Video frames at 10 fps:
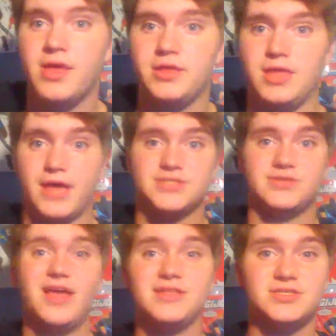so
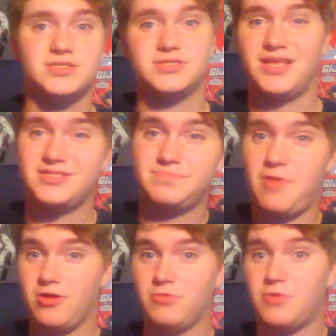that's part
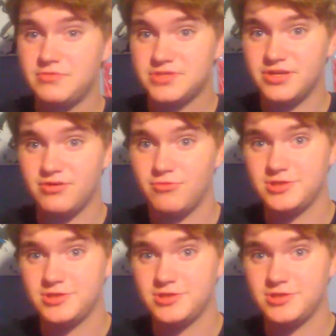1 of Secret Wars.